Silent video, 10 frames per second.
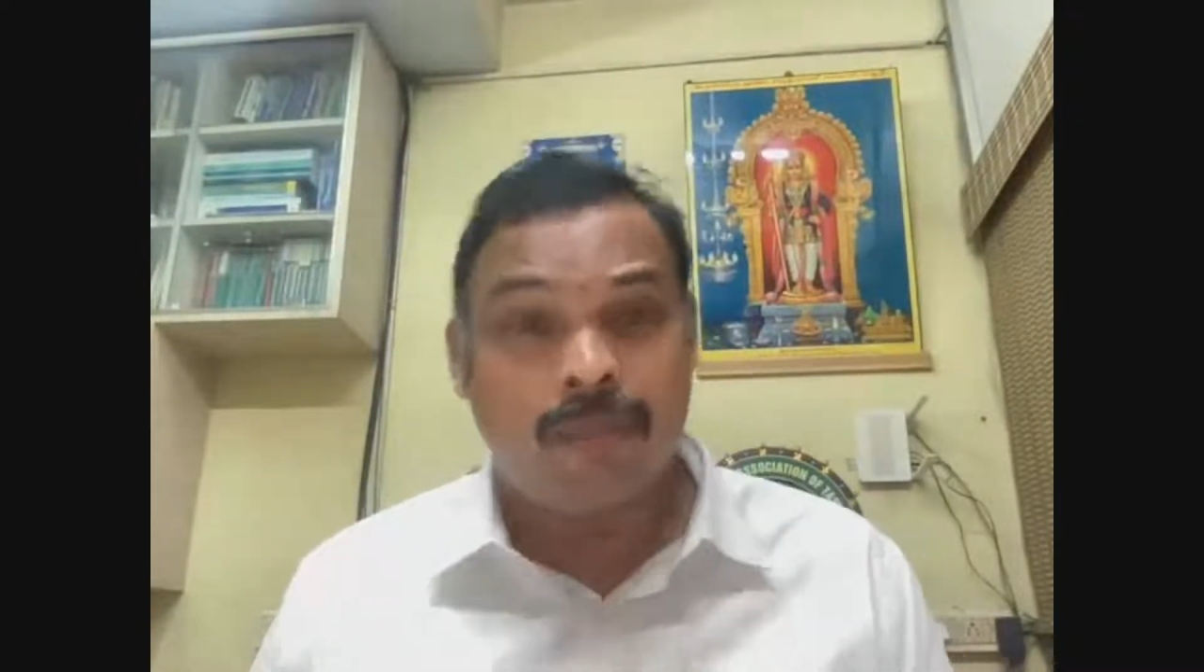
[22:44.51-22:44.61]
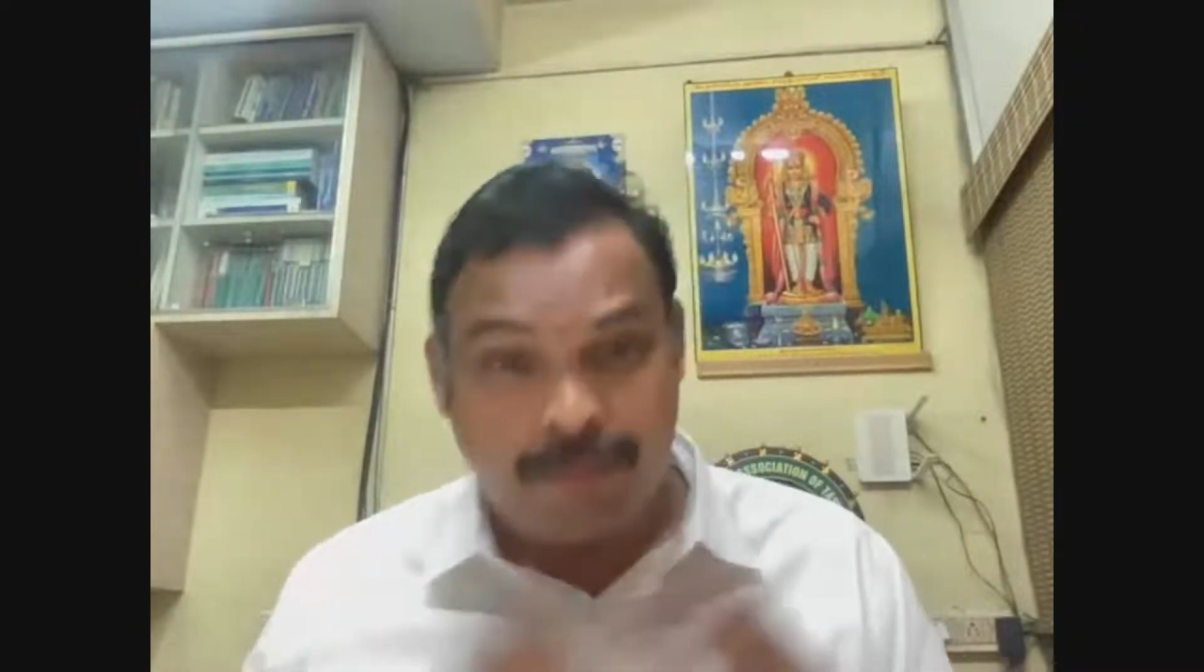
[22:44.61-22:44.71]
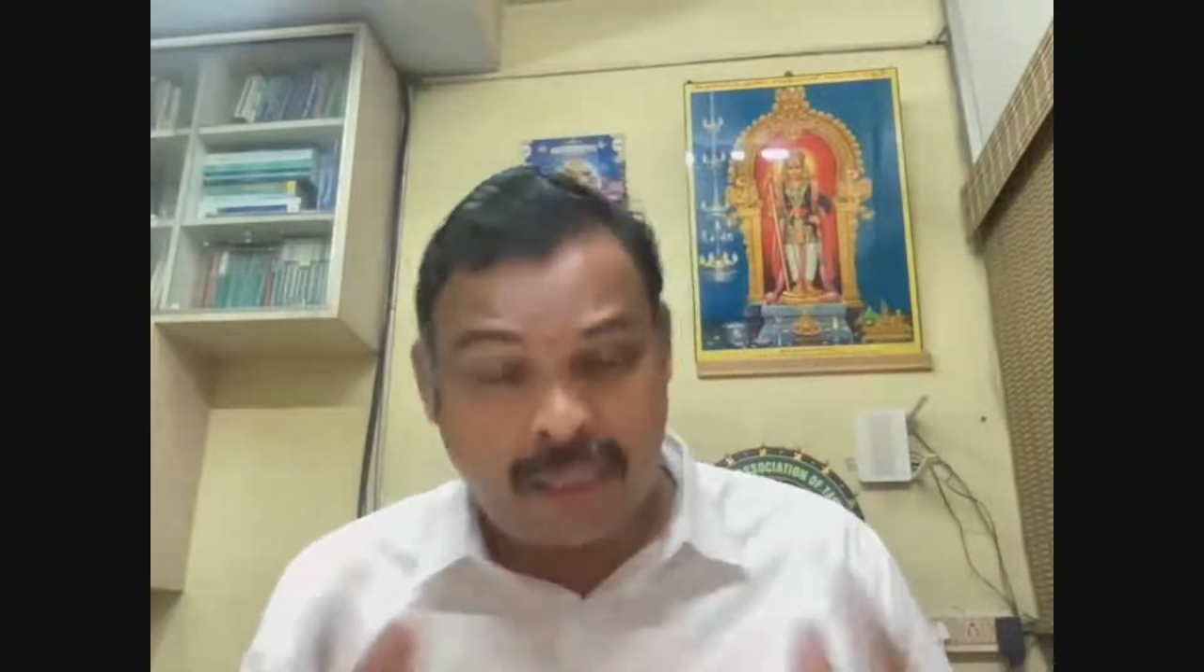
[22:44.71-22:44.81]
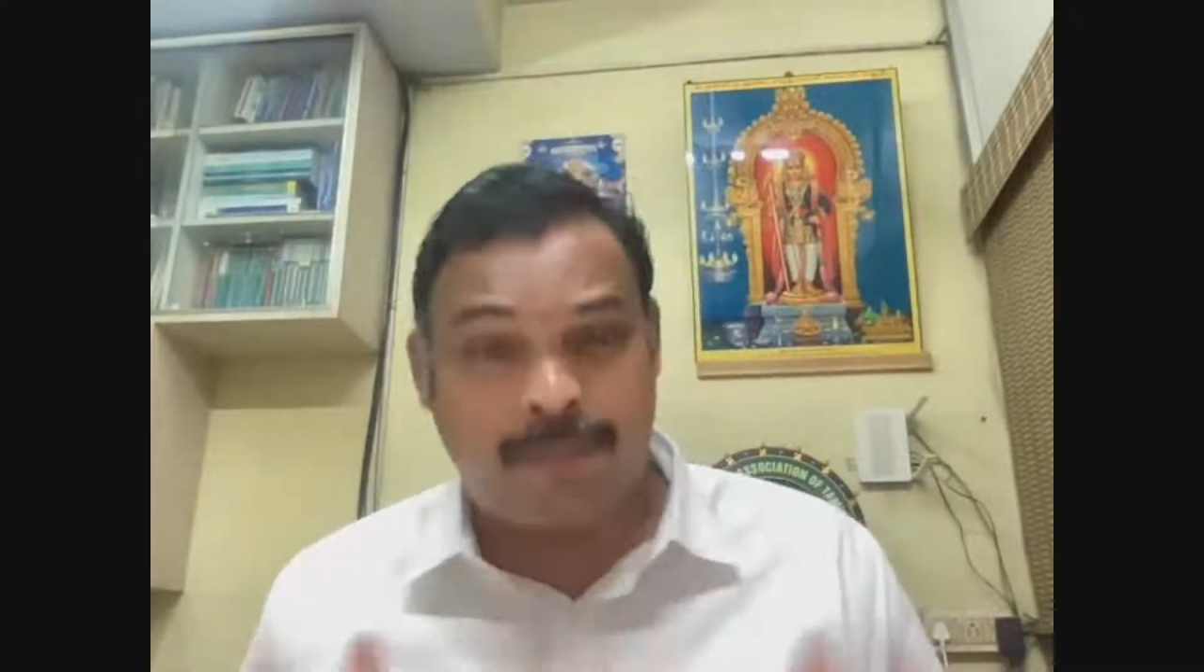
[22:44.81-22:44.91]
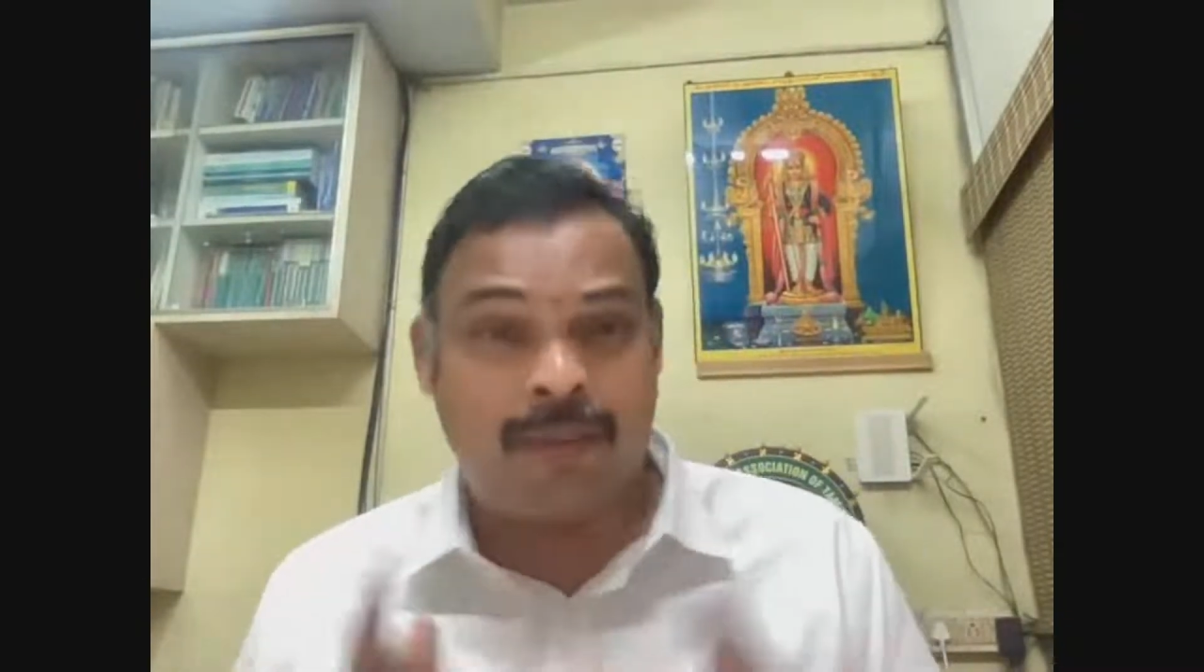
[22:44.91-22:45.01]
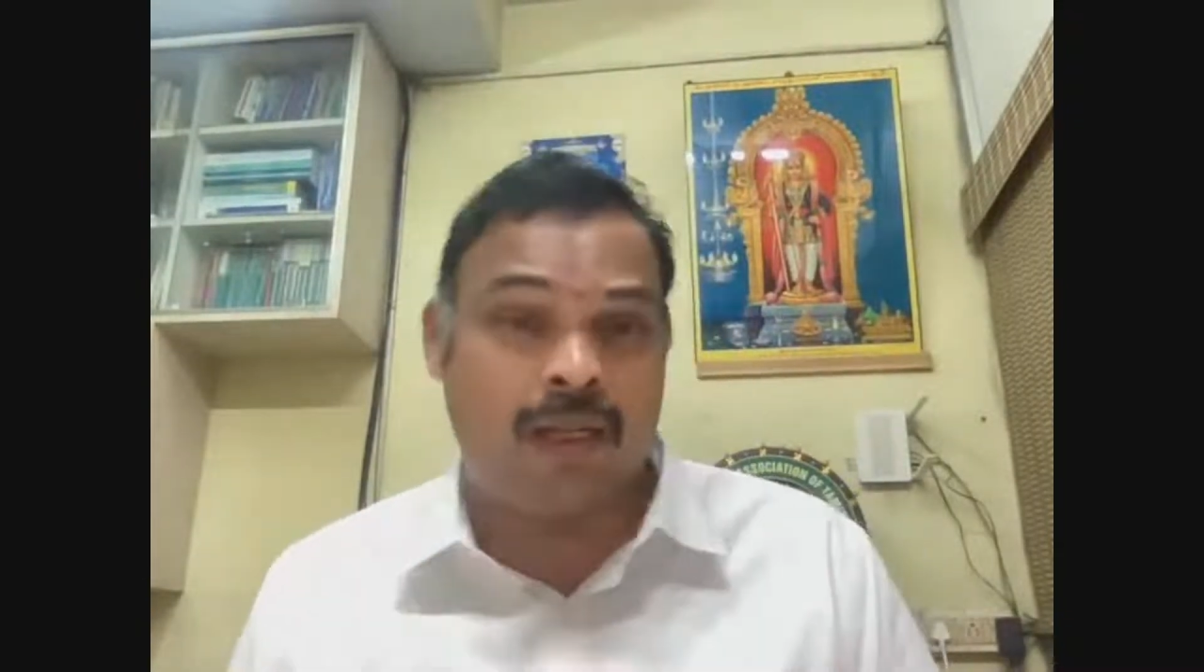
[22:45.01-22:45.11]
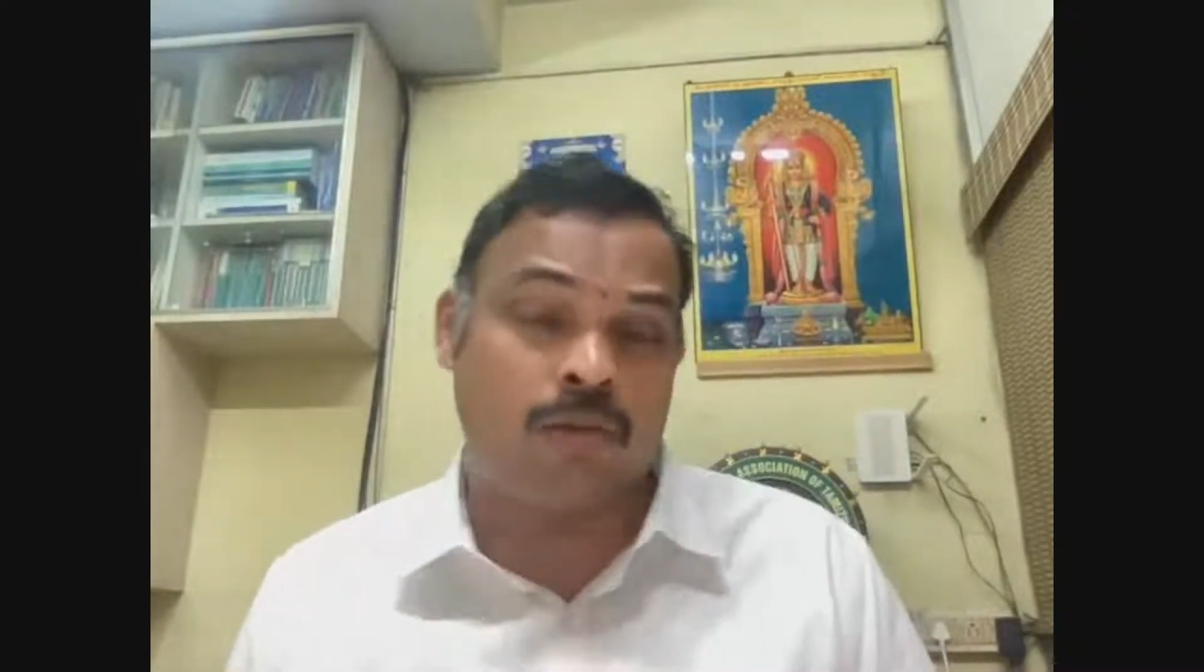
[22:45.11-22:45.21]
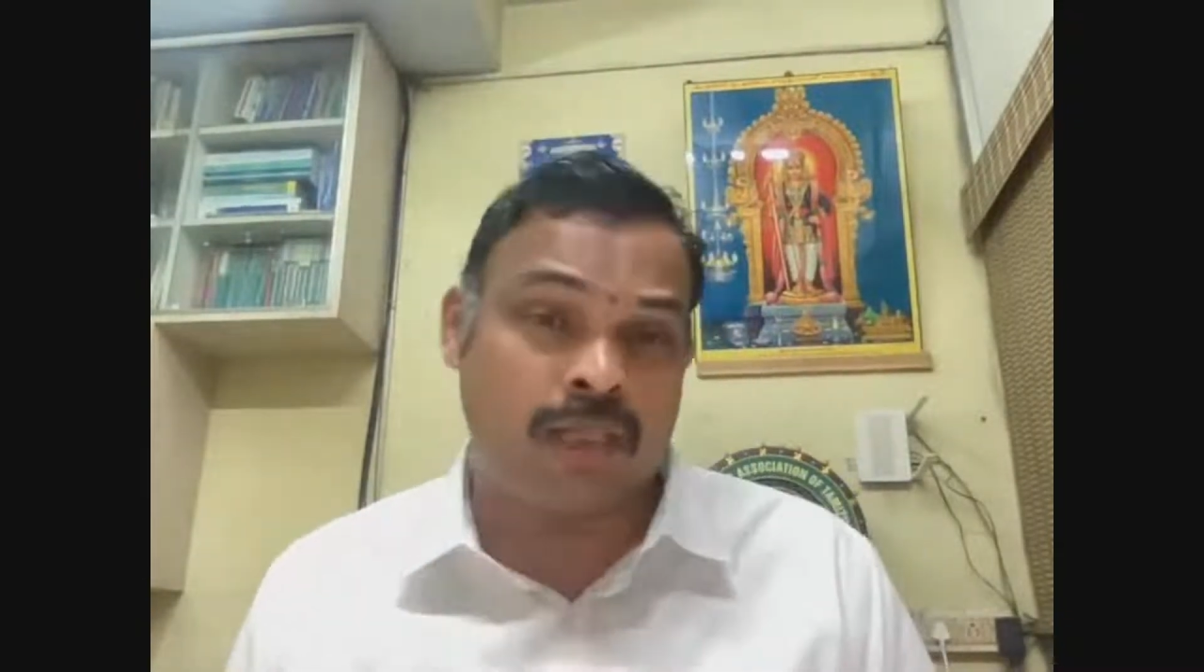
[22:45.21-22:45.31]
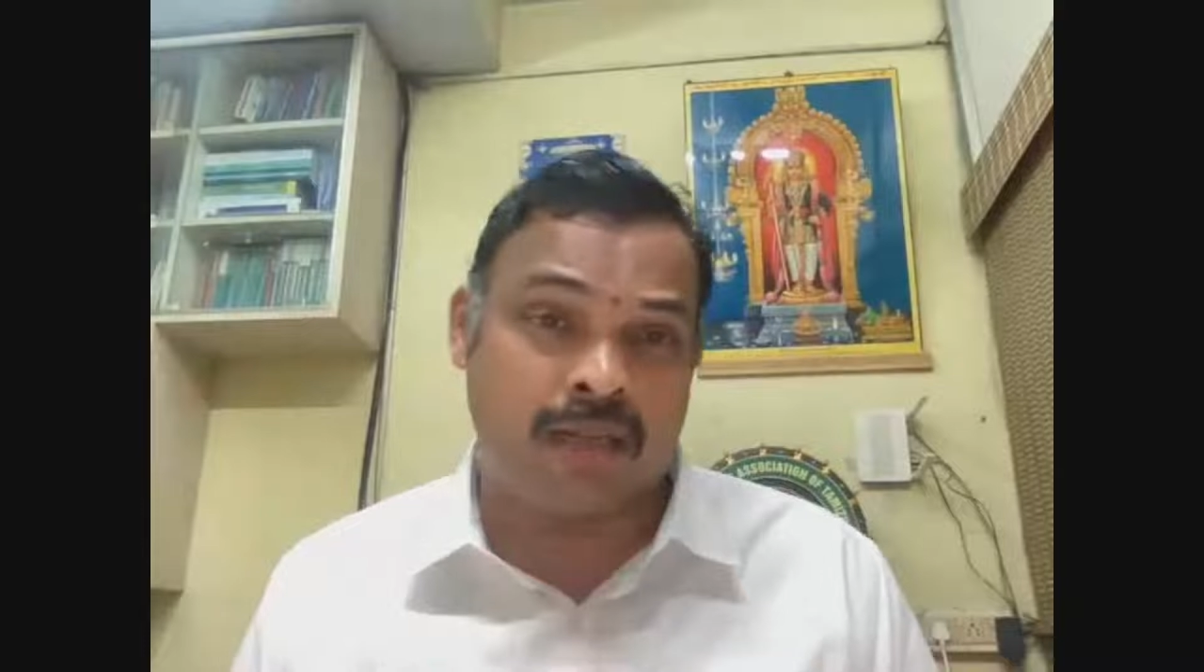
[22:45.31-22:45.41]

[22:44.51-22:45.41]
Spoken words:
people, how they